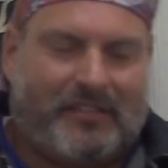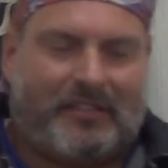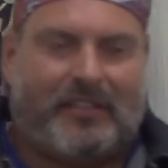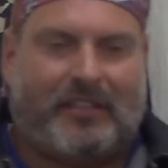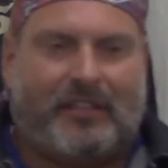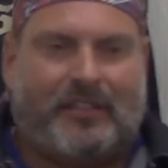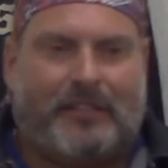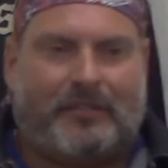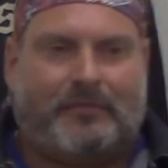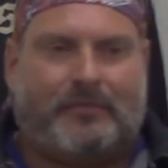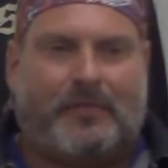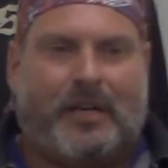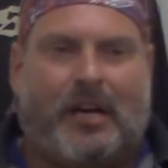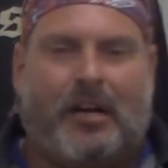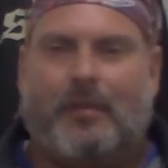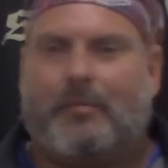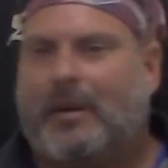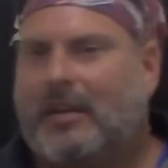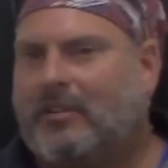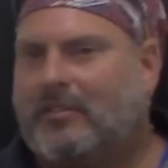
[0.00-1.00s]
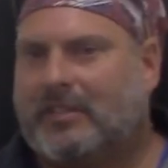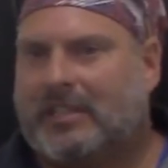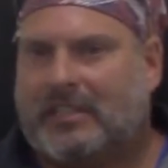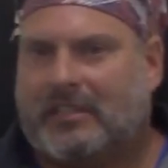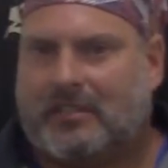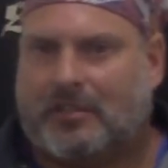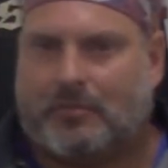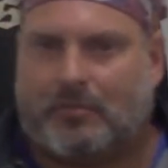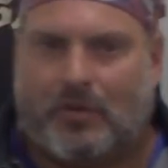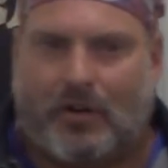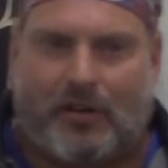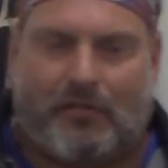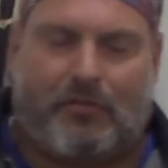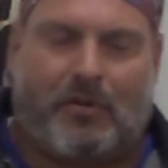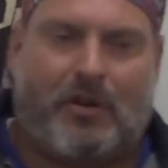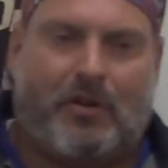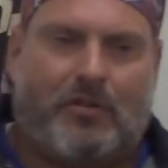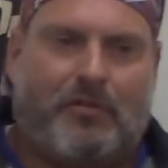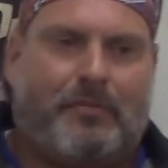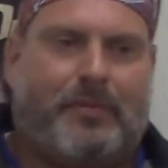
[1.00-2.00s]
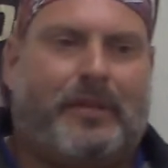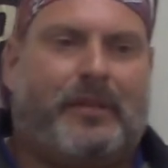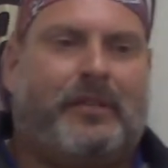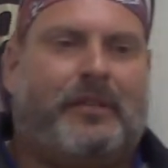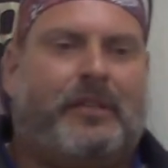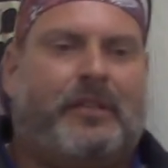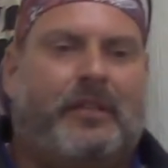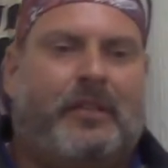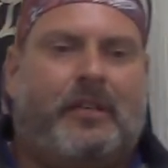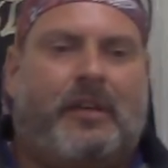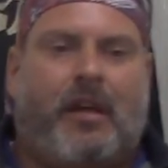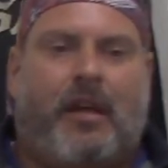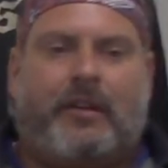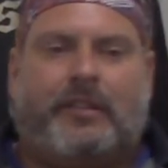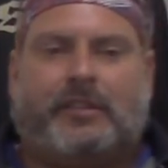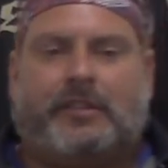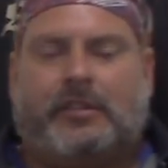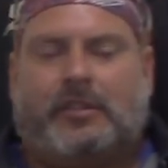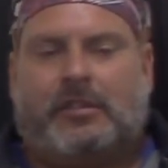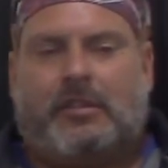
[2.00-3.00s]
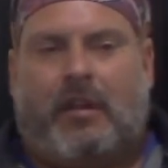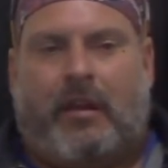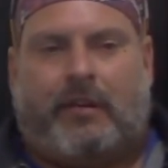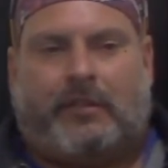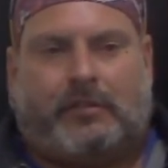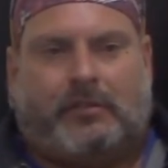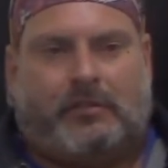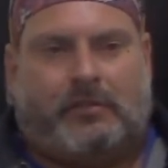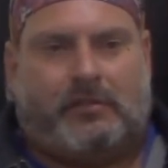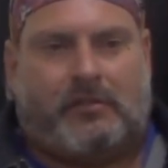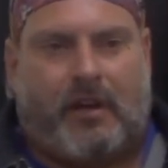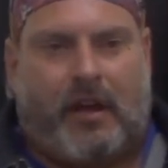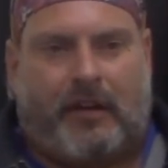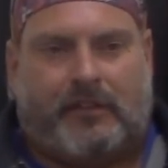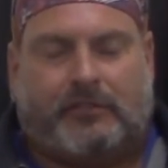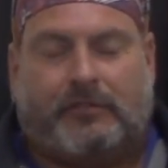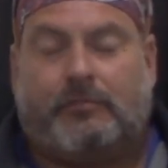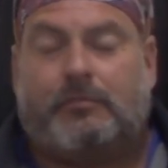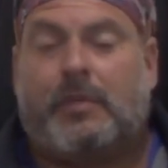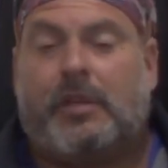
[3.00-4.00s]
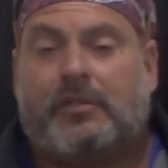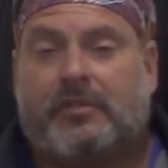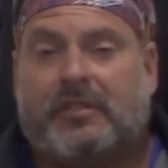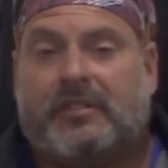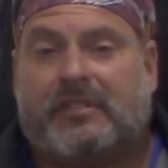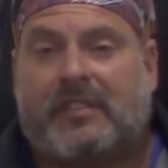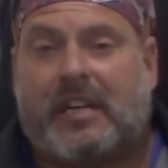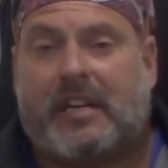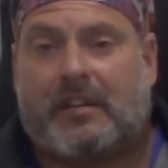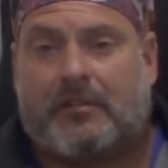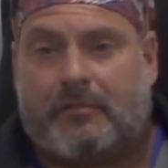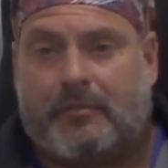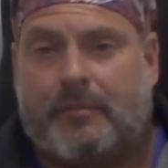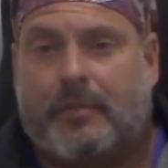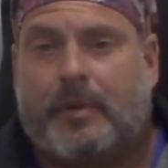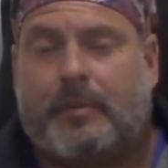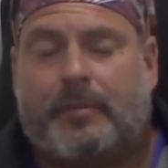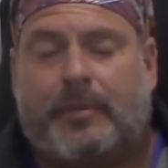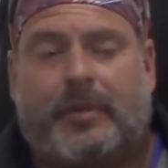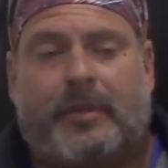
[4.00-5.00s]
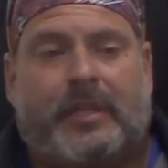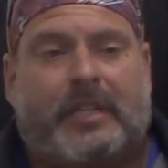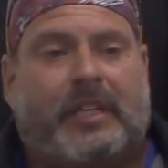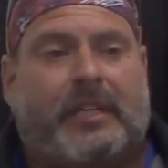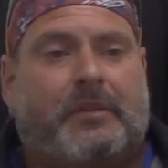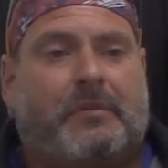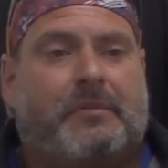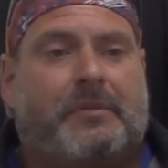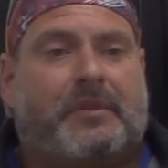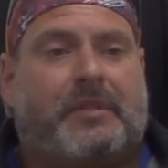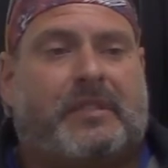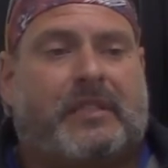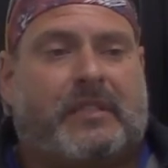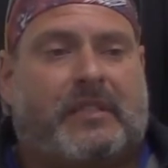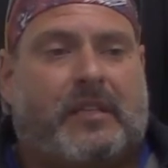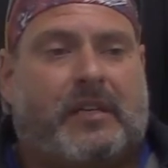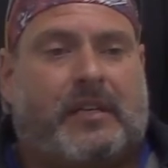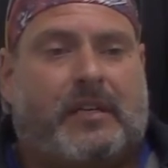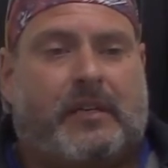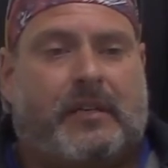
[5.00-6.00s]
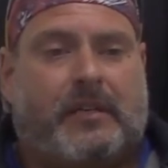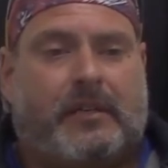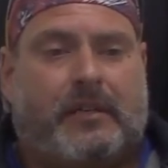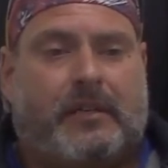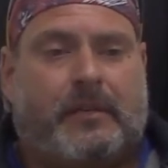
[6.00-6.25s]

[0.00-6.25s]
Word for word: Um, I hope I don't get this part wrong, but if most as I can remember, he was, uh,